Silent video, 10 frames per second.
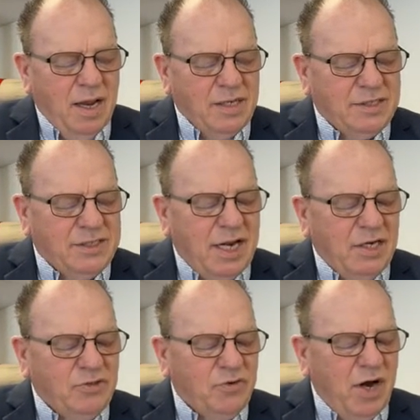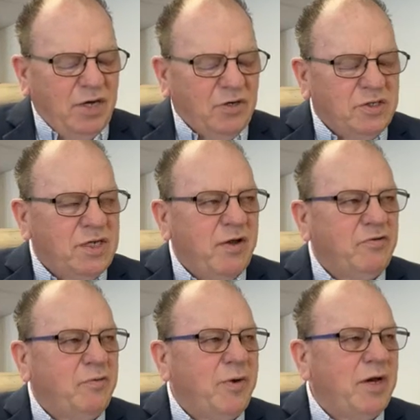Instead, train
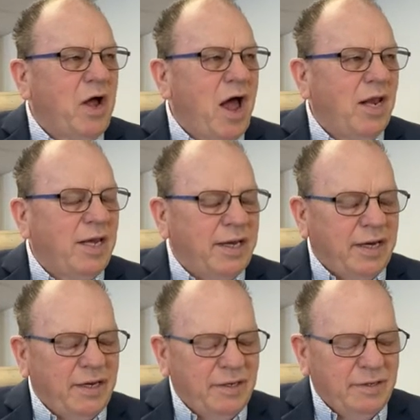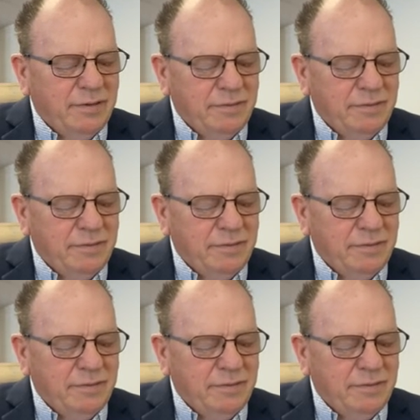yourself to be godly.